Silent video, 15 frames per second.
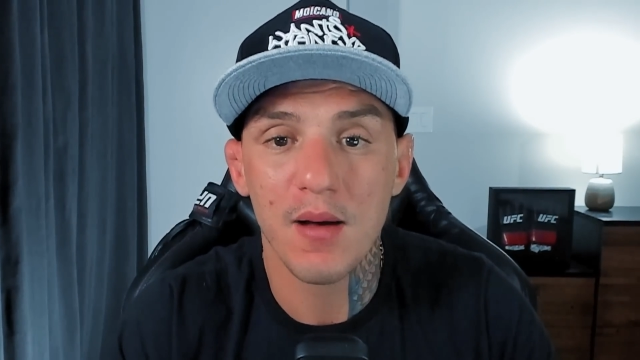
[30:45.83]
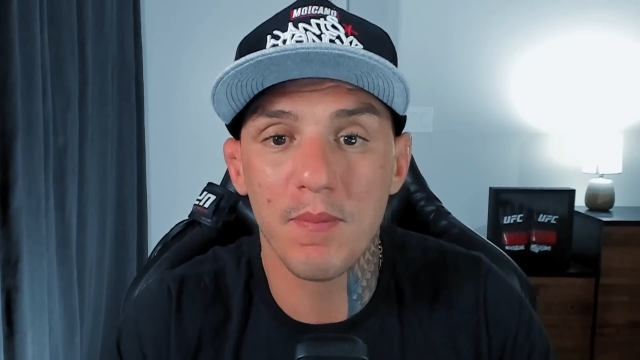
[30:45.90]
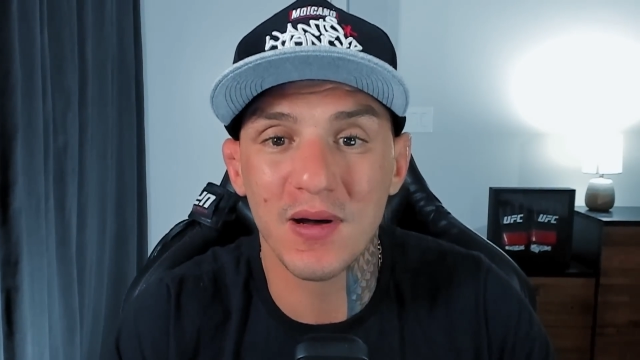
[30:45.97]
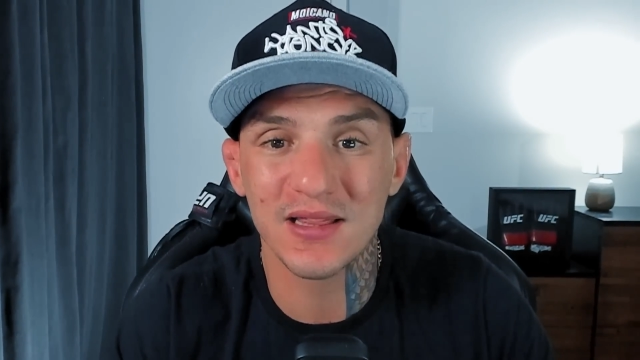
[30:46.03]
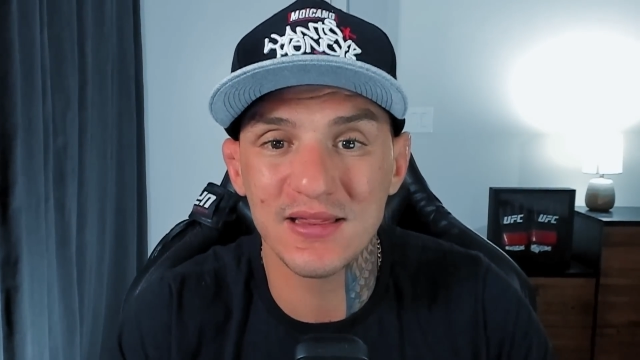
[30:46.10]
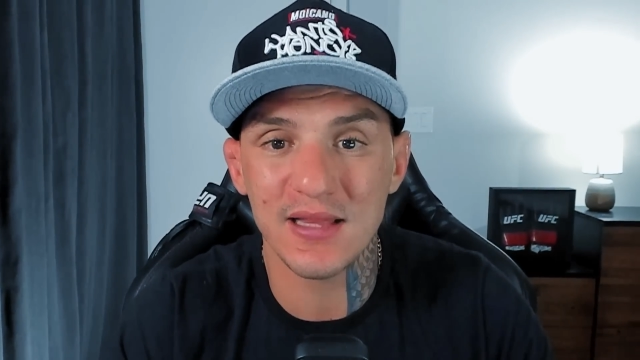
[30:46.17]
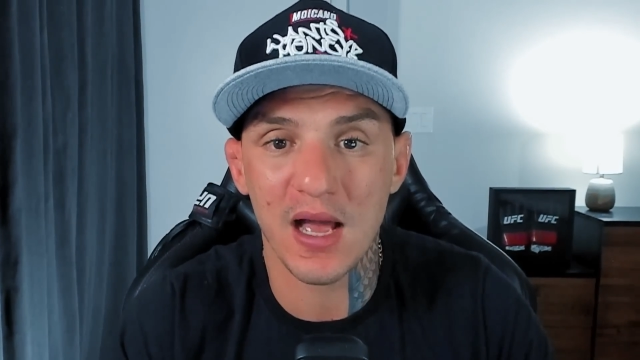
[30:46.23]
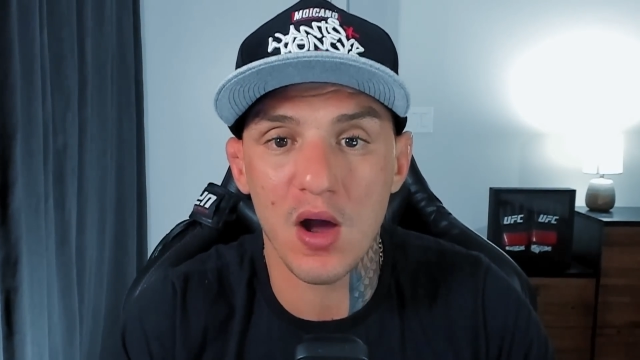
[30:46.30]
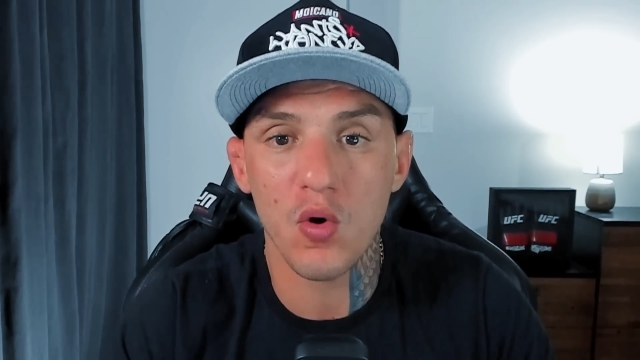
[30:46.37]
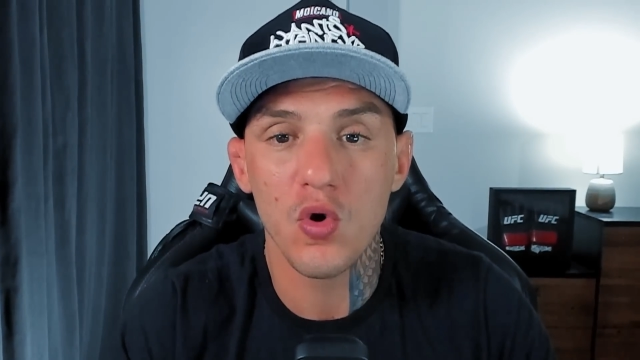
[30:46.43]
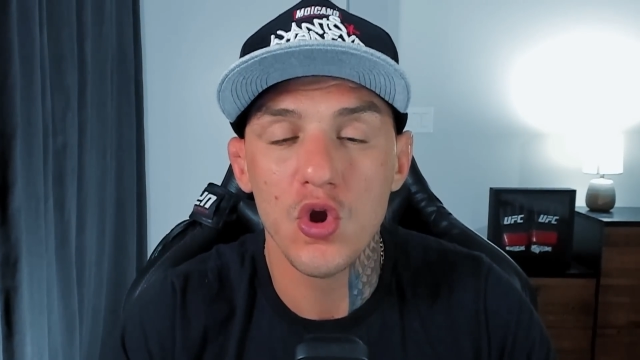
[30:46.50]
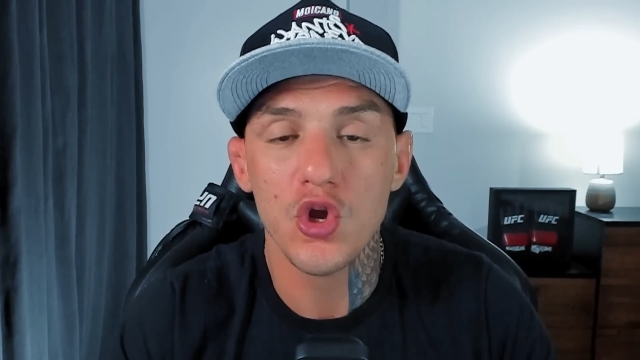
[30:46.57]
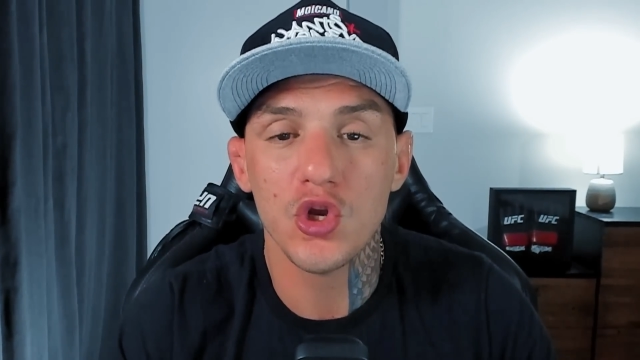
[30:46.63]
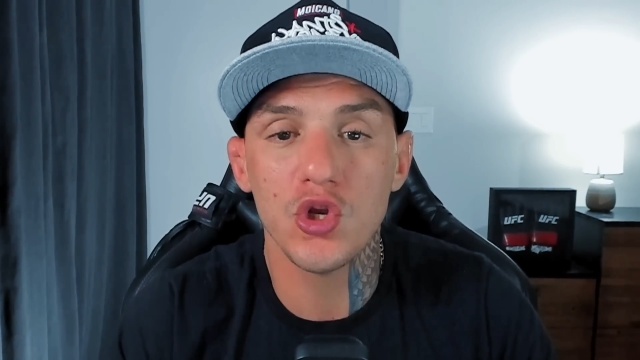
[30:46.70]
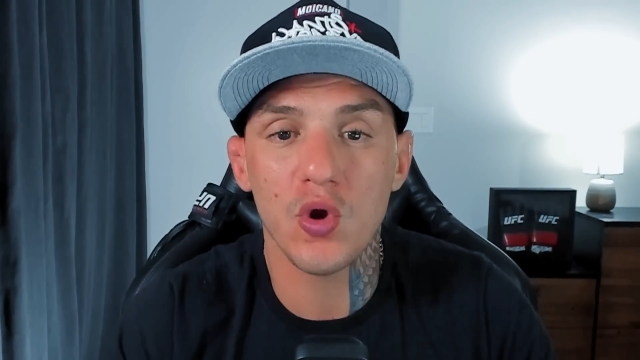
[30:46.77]
but now
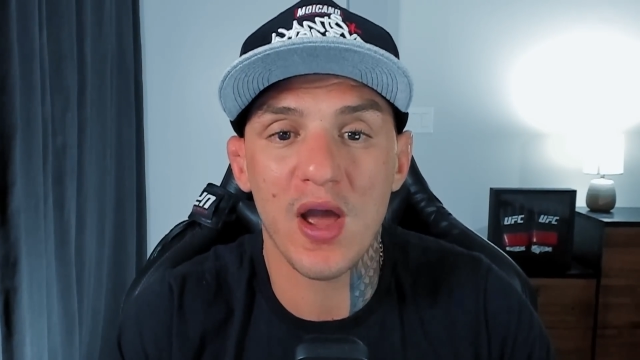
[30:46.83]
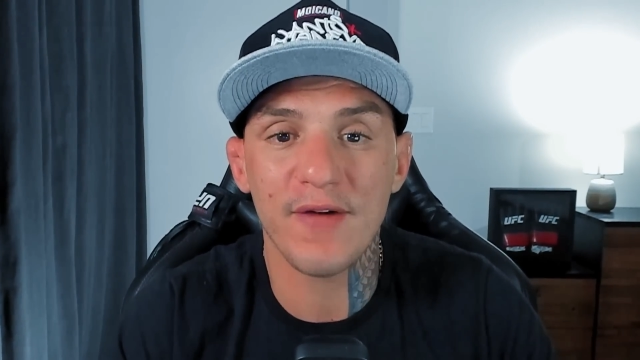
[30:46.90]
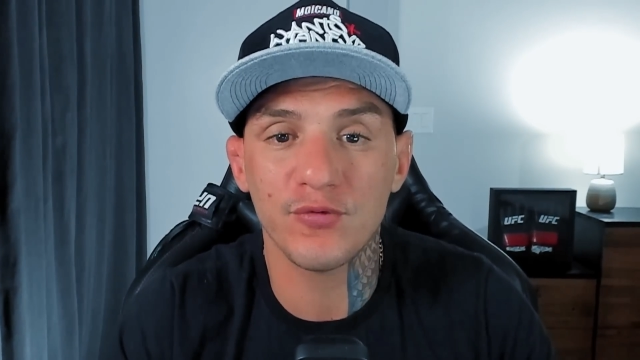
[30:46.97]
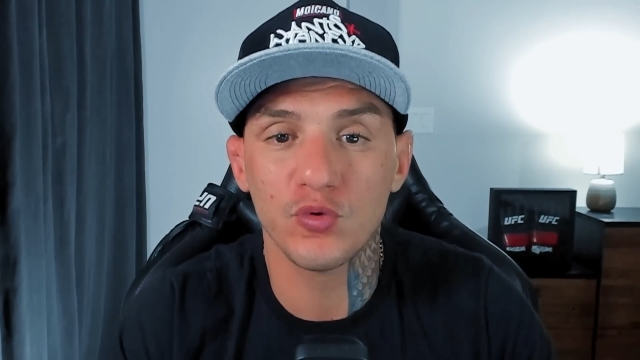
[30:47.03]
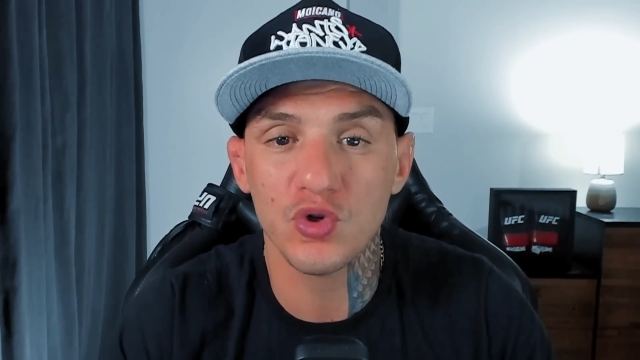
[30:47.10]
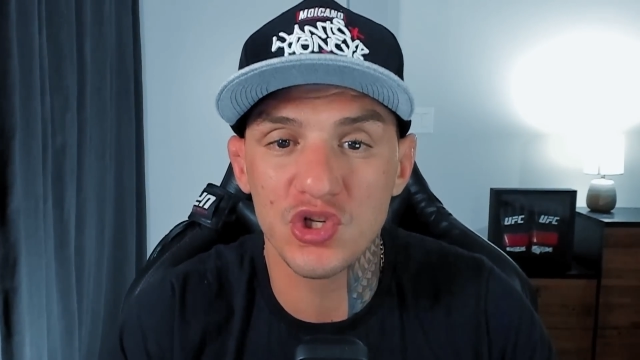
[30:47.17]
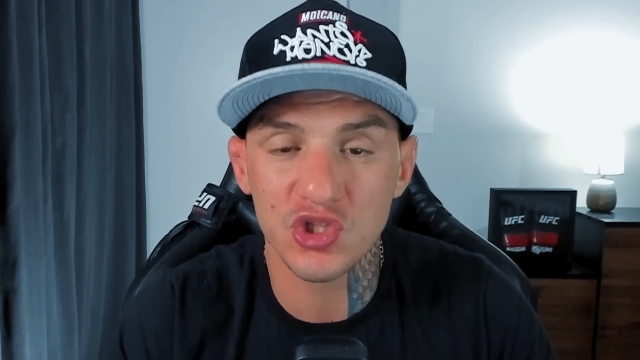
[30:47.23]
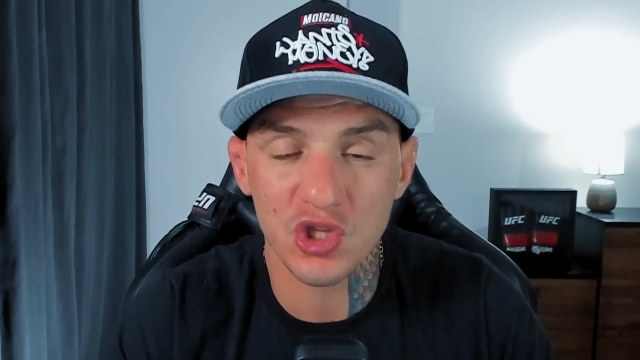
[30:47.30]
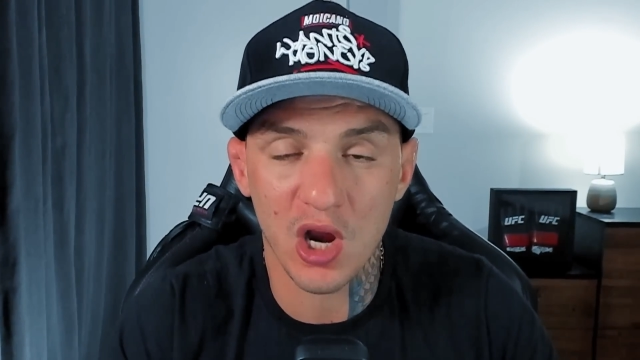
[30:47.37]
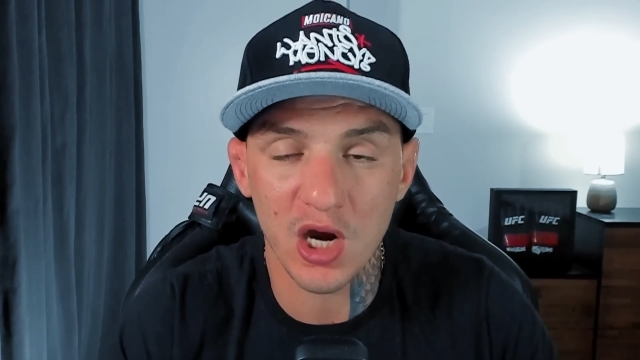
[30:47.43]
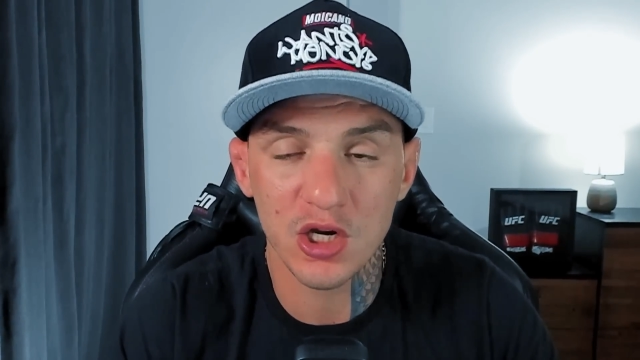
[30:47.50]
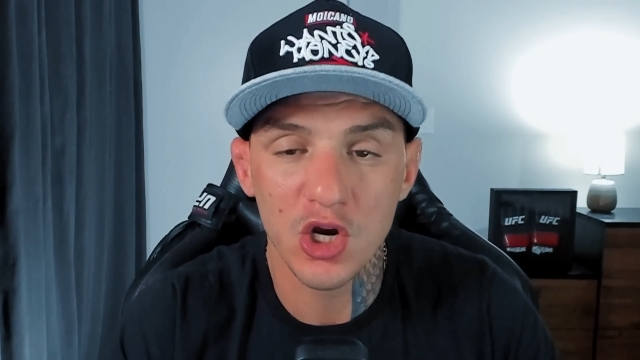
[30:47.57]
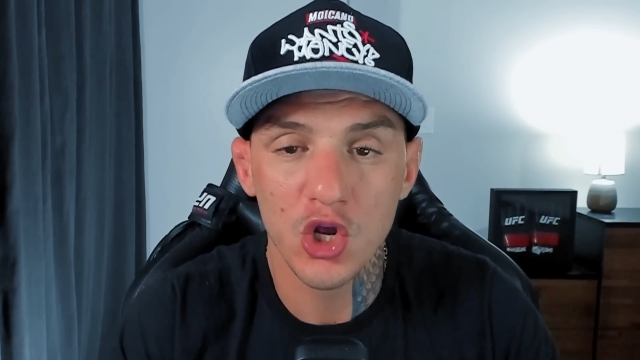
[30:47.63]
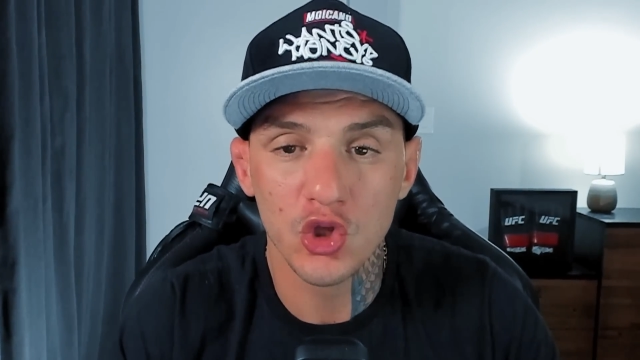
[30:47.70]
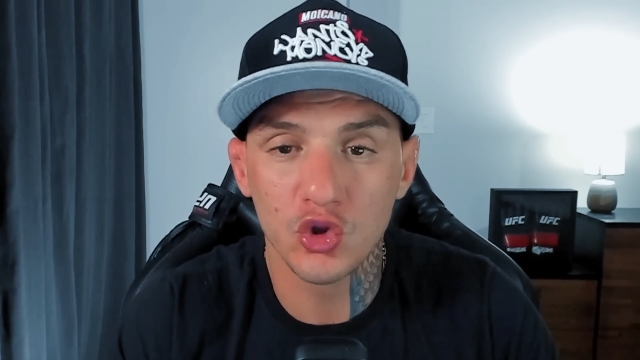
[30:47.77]
you have to start